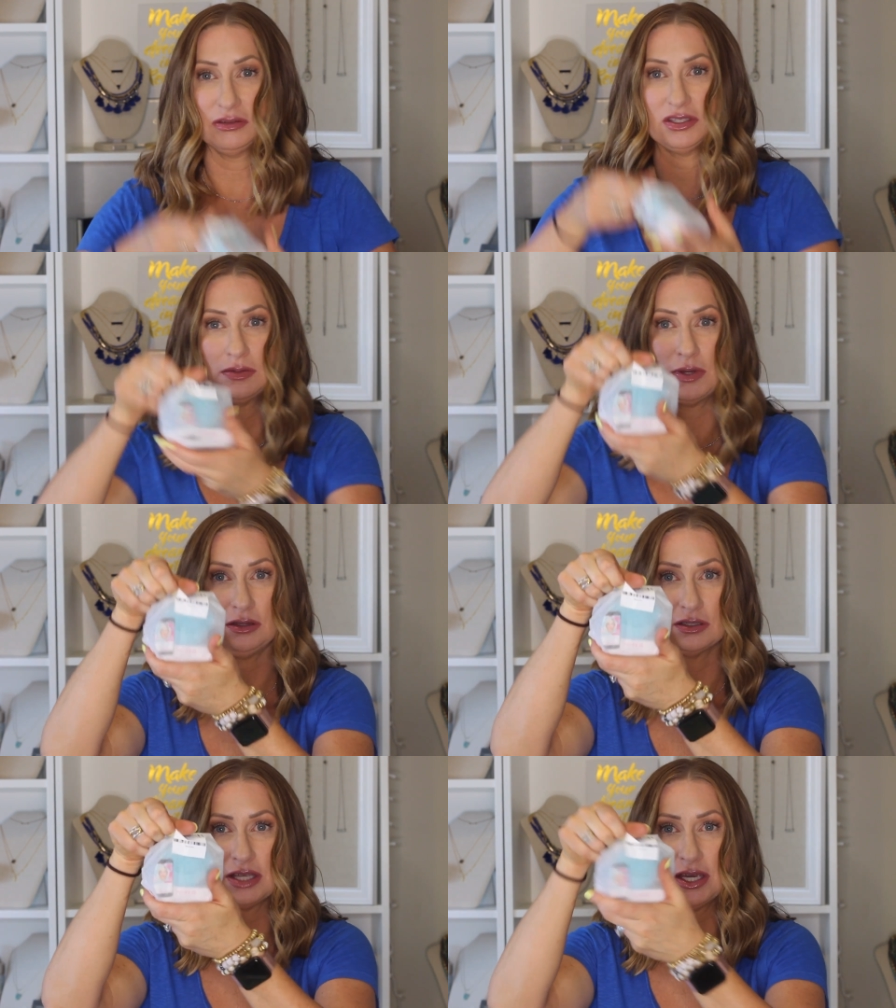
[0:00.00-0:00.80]
This is what
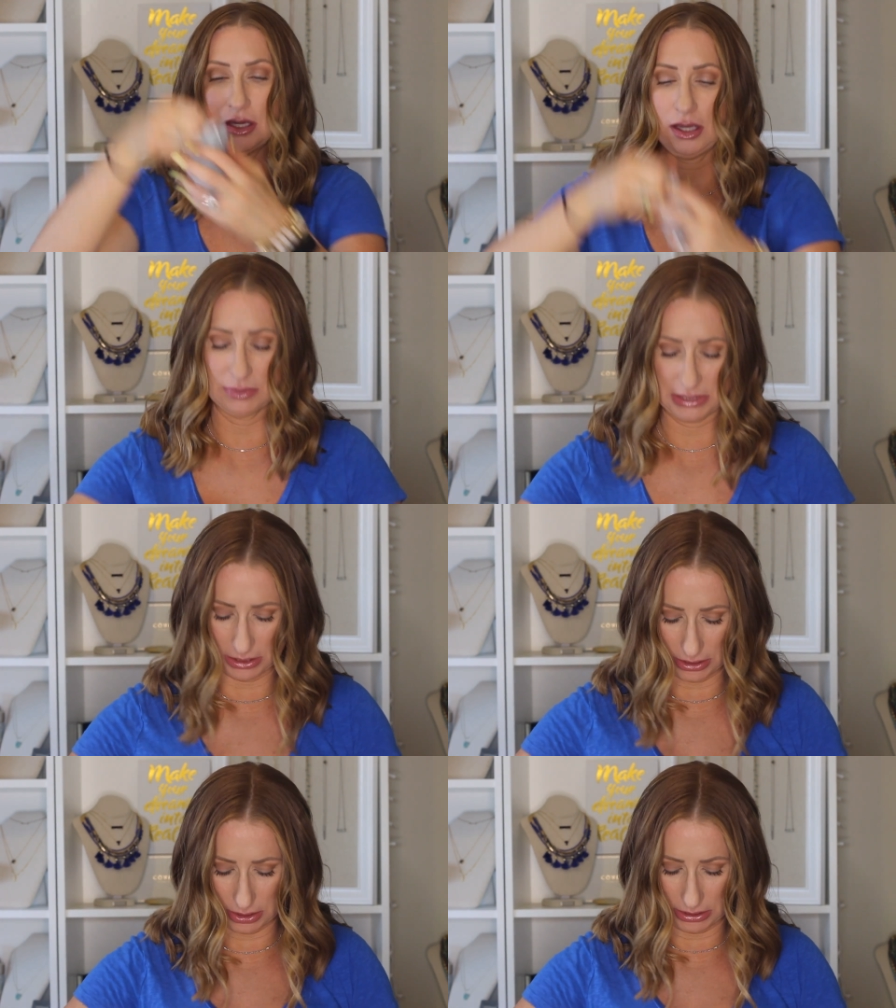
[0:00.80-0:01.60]
it looks like. It comes in
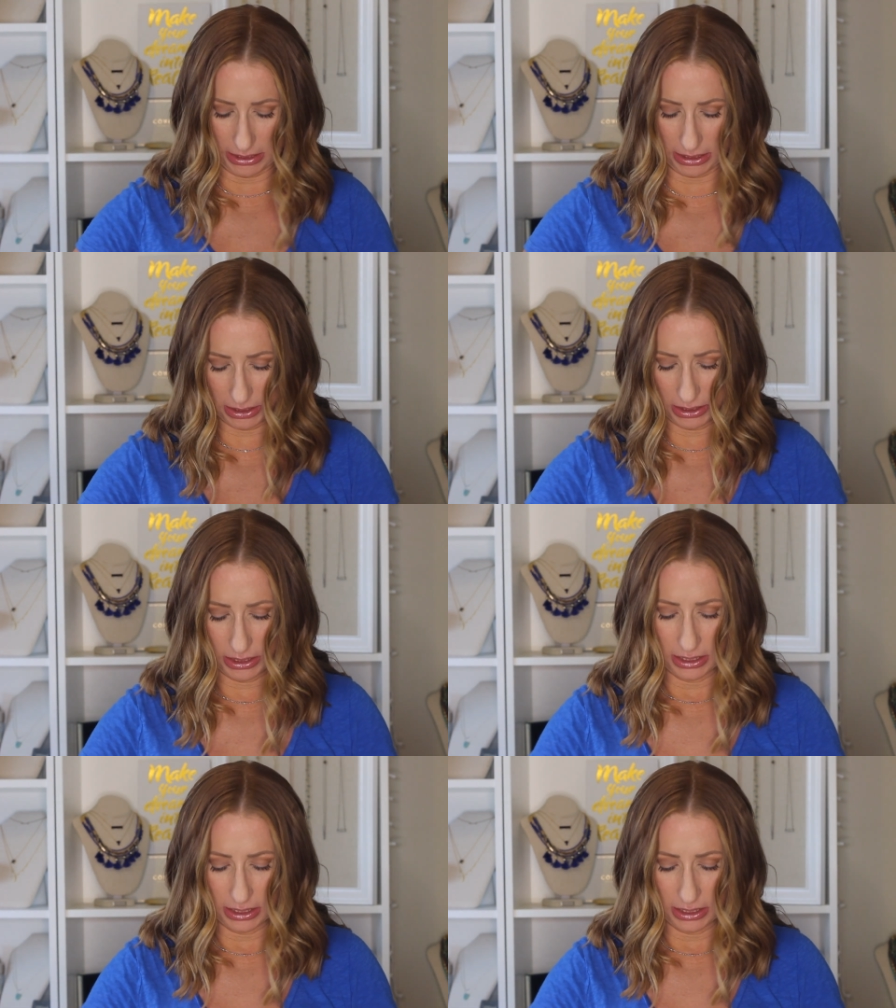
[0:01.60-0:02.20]
a little thing.